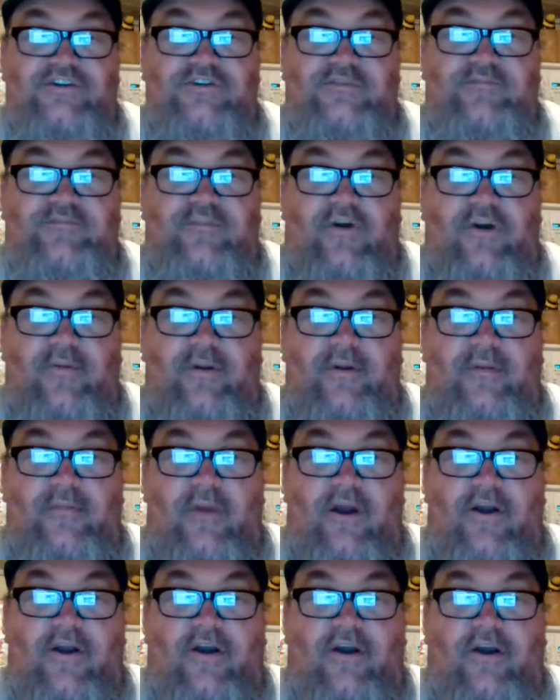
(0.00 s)
permanent
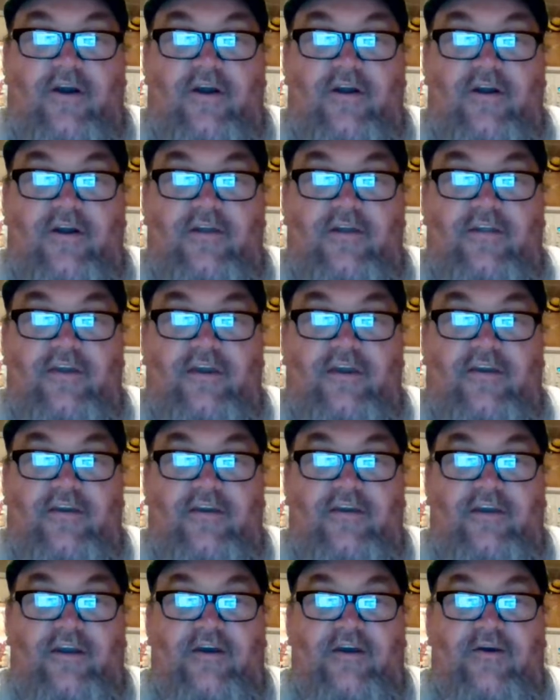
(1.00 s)
marker. Like,
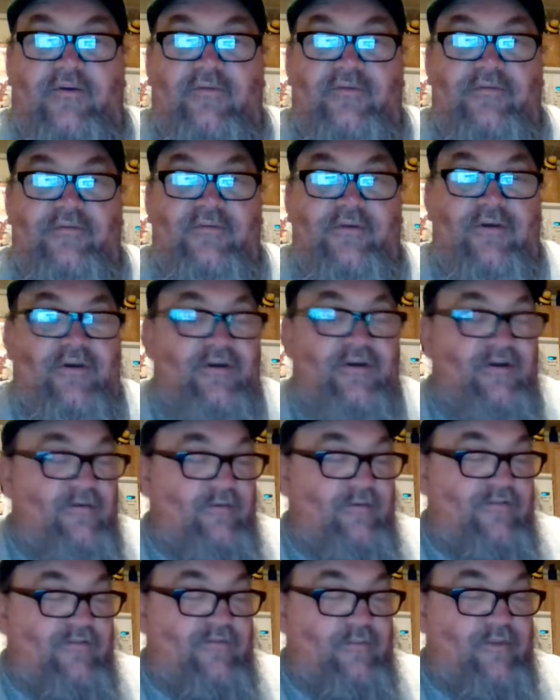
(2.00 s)
you know,
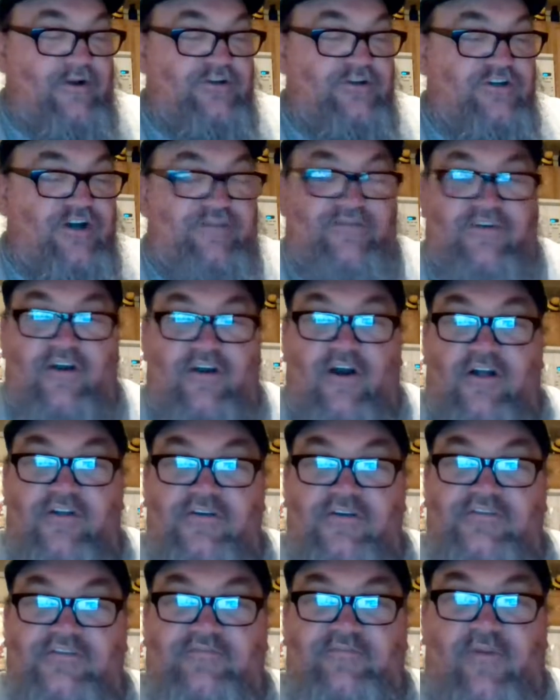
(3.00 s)
we have a bunch of different
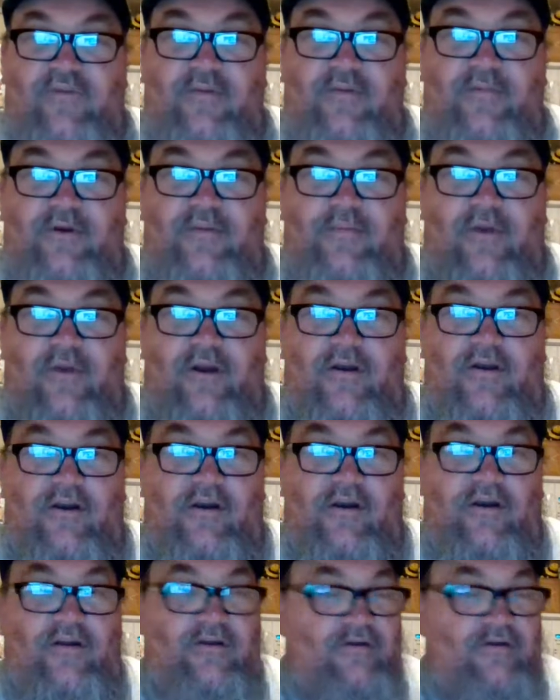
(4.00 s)
colors of permanent marker.